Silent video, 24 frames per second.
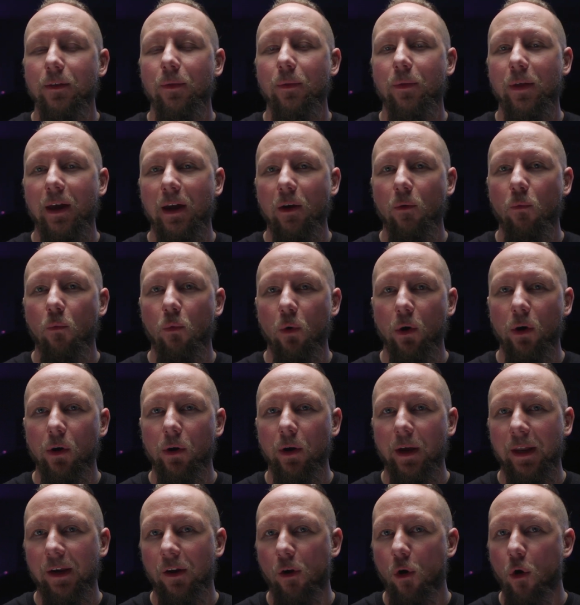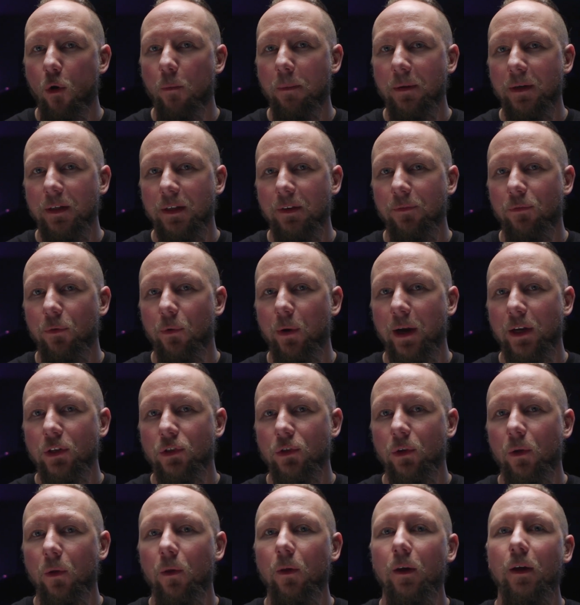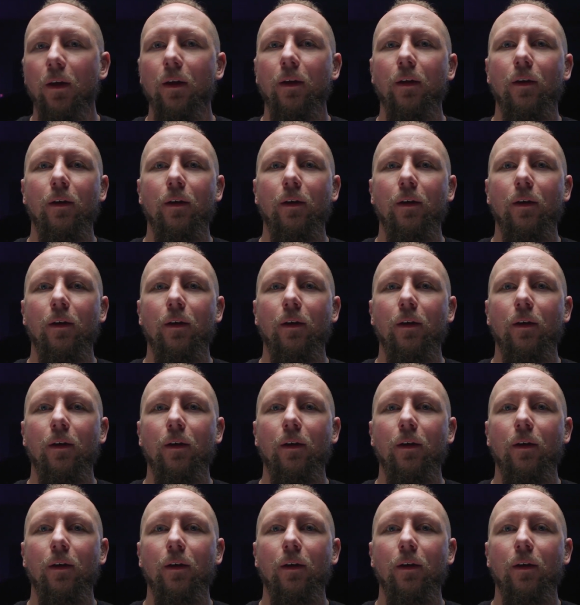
they were an open differential.